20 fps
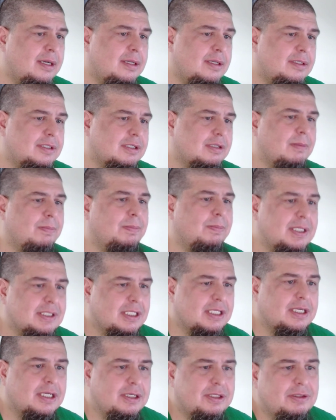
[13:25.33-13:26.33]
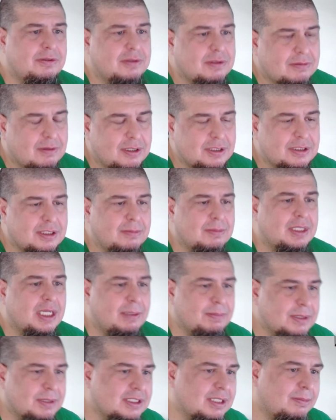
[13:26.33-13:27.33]
So the best I can do is run some
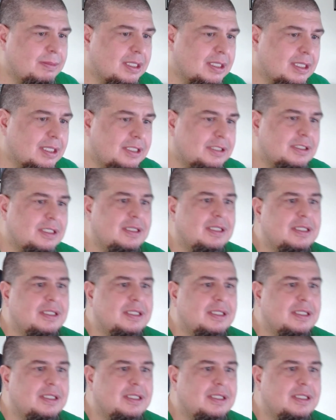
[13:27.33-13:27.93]
type of simulation